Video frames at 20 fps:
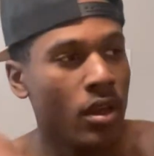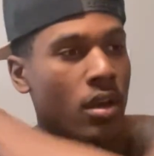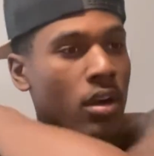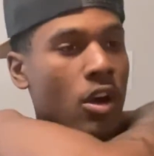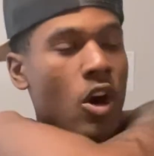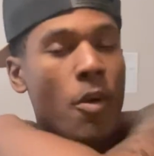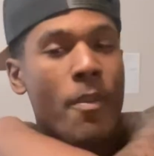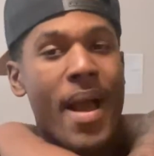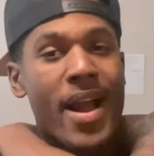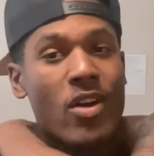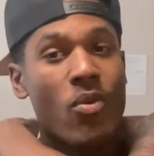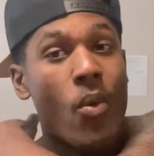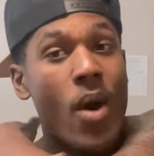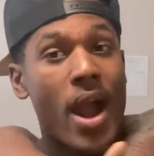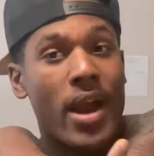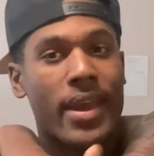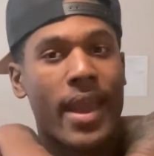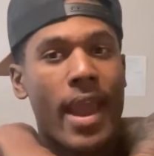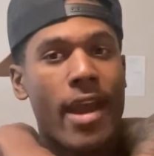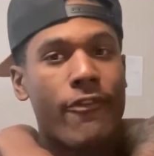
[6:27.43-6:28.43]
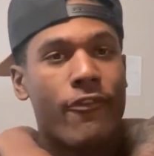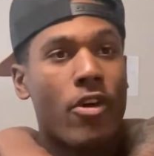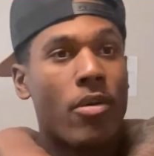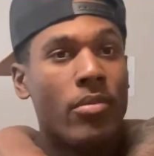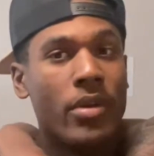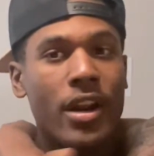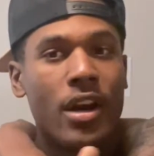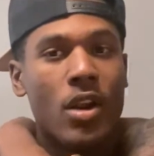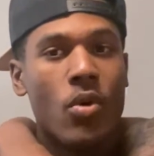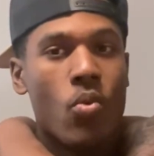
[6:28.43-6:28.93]
go back where I came from,
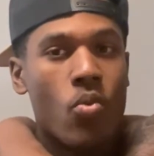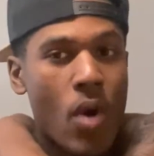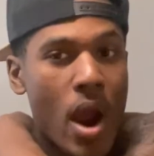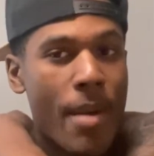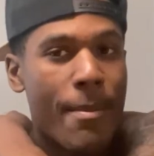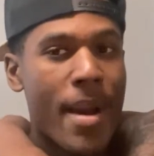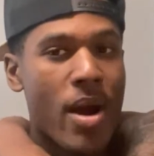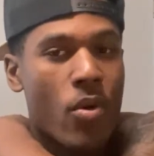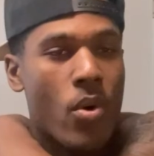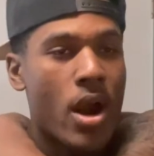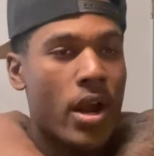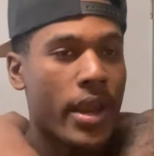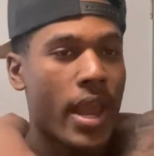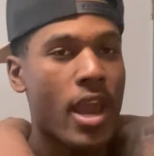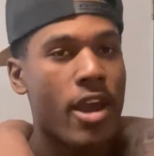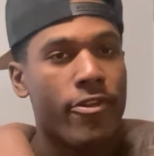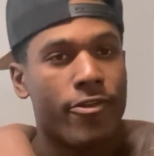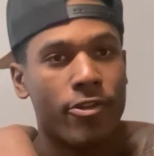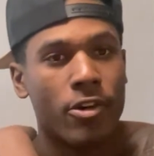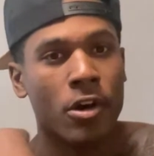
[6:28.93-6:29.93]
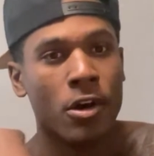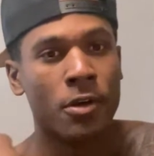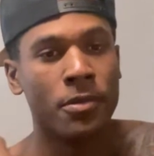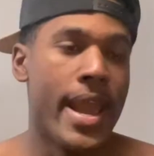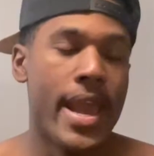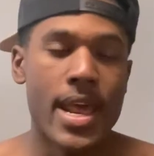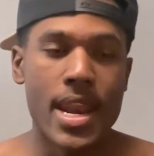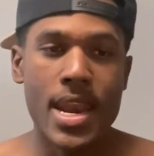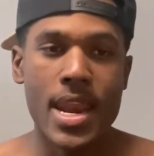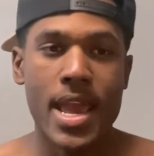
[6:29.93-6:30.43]
literally right back where I came from,
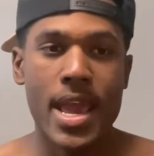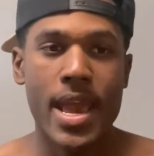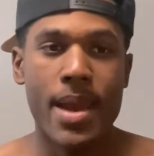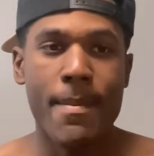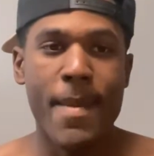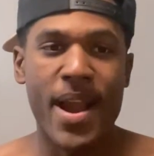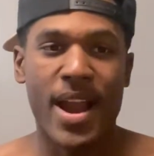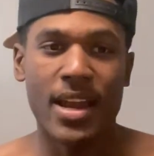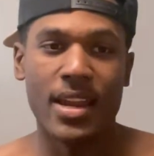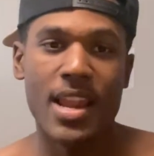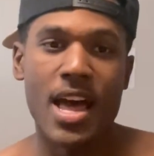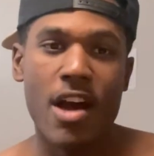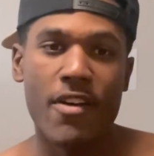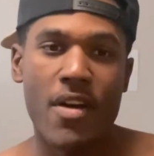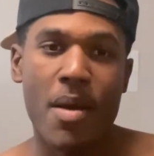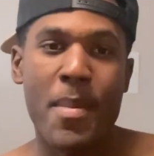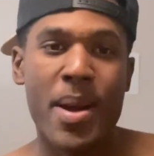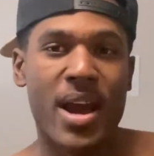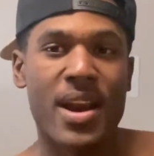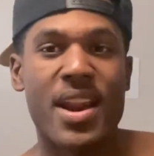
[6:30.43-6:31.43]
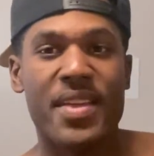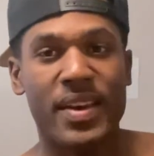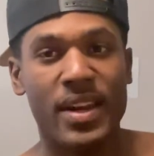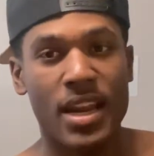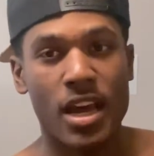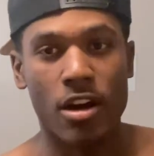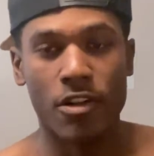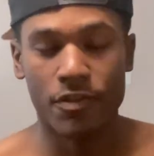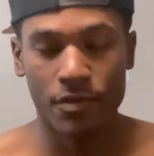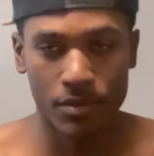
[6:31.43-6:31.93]
and then make a left, make another
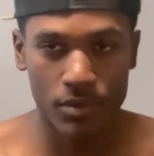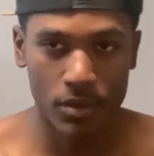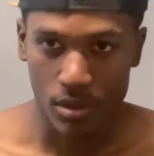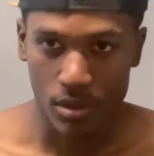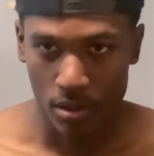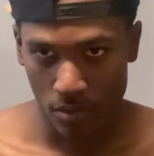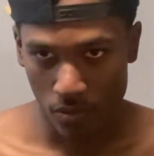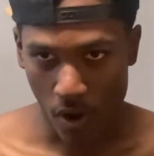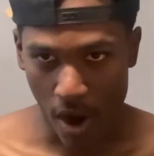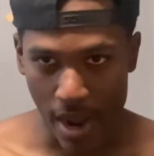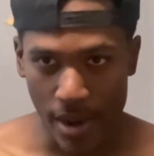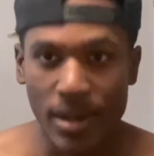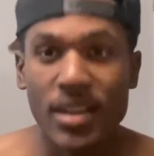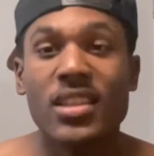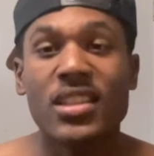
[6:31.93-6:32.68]
left, right?